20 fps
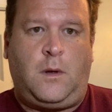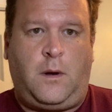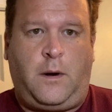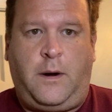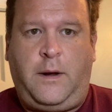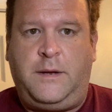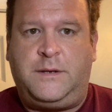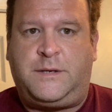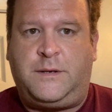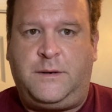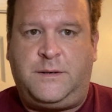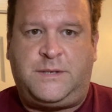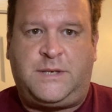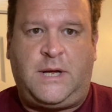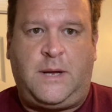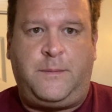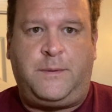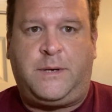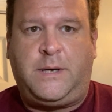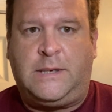Alright, so it's
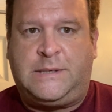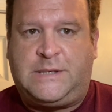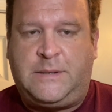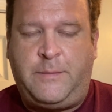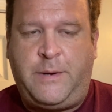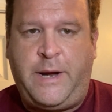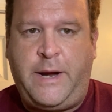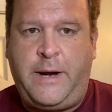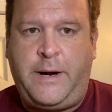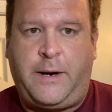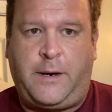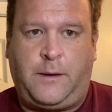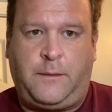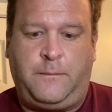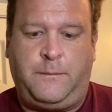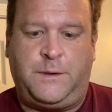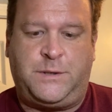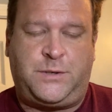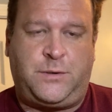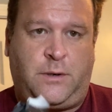time to cut some hair.
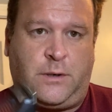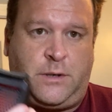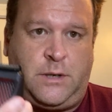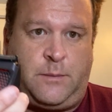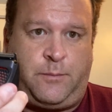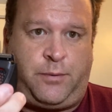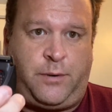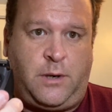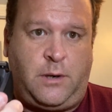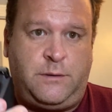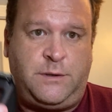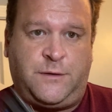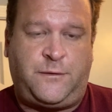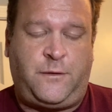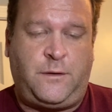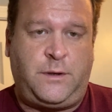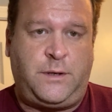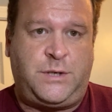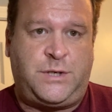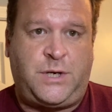The Shortcut Pro is
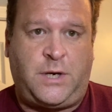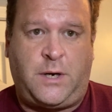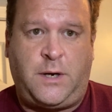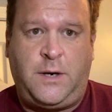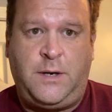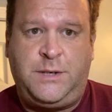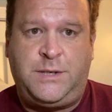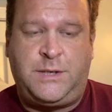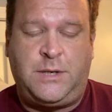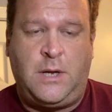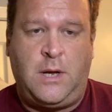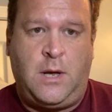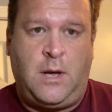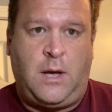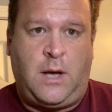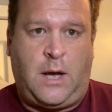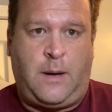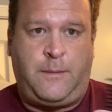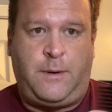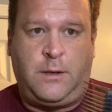fully charged.
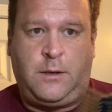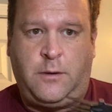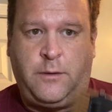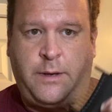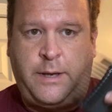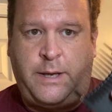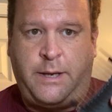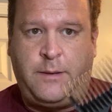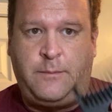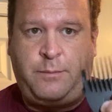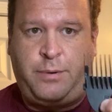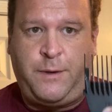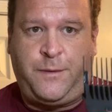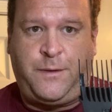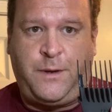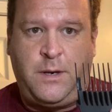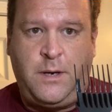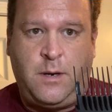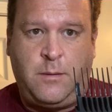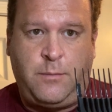I'm going to go ahead and put
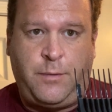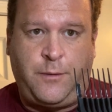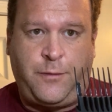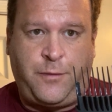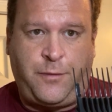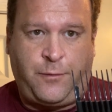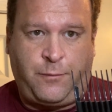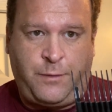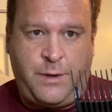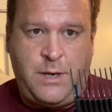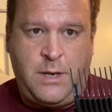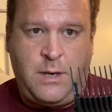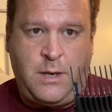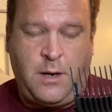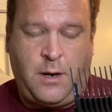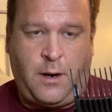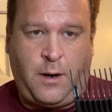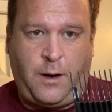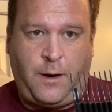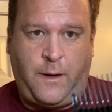the number 3
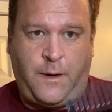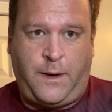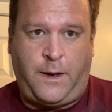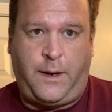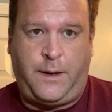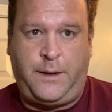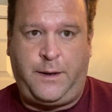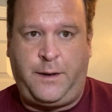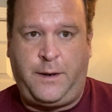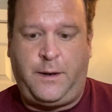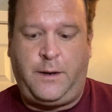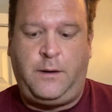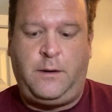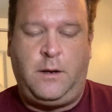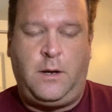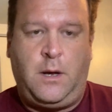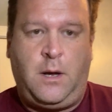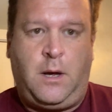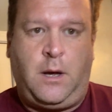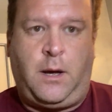guard on here.
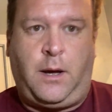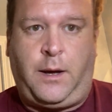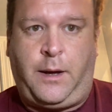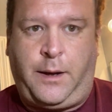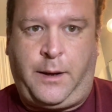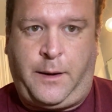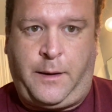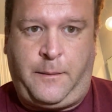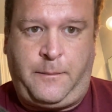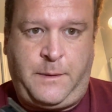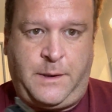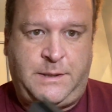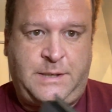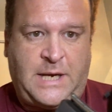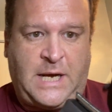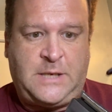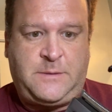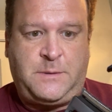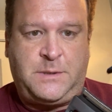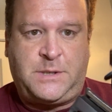The
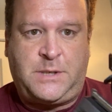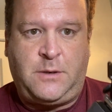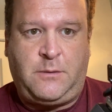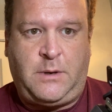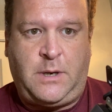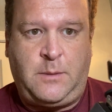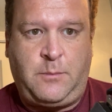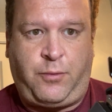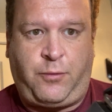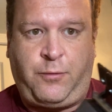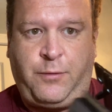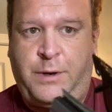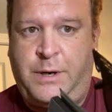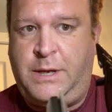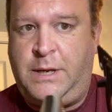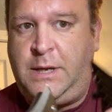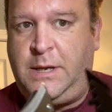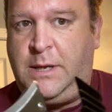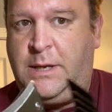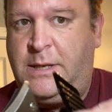attachments go on pretty
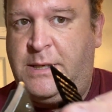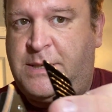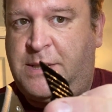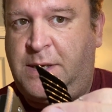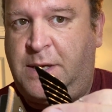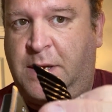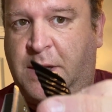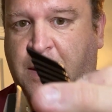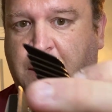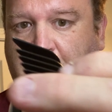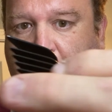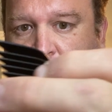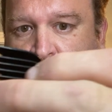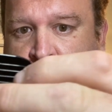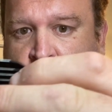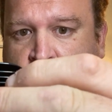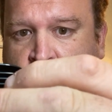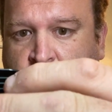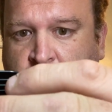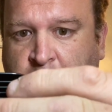easy here.
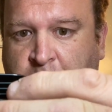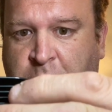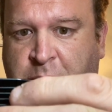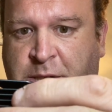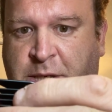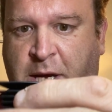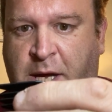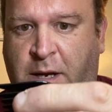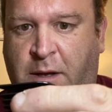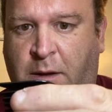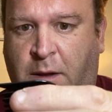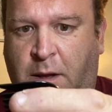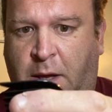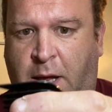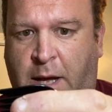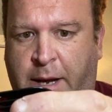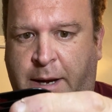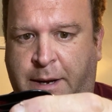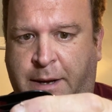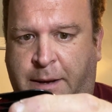You just kind of
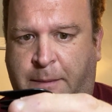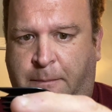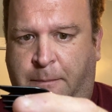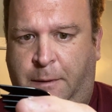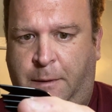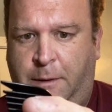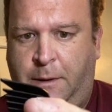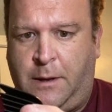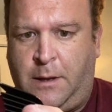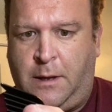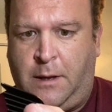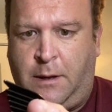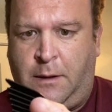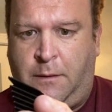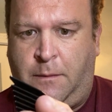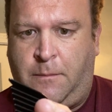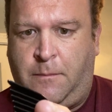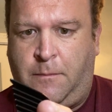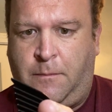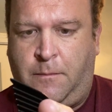line up
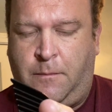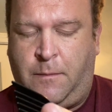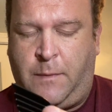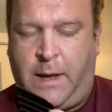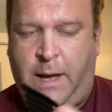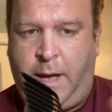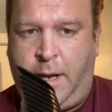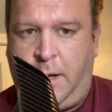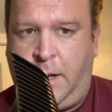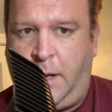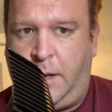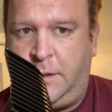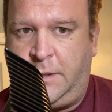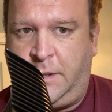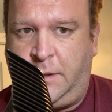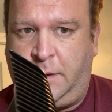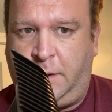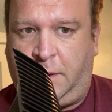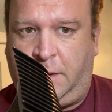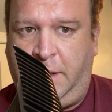that
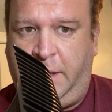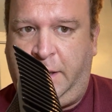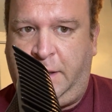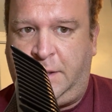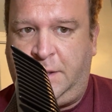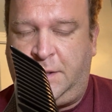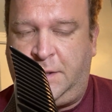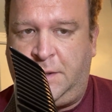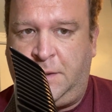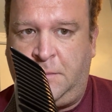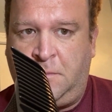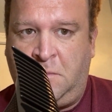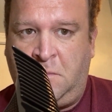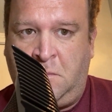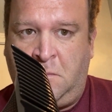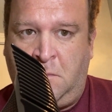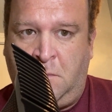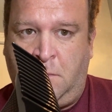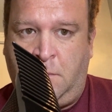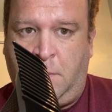until it clicks,
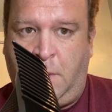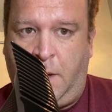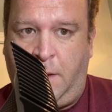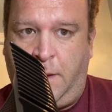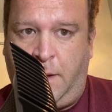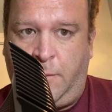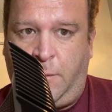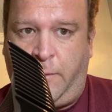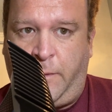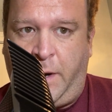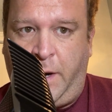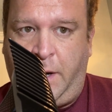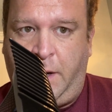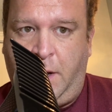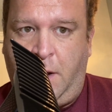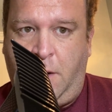and then we're ready to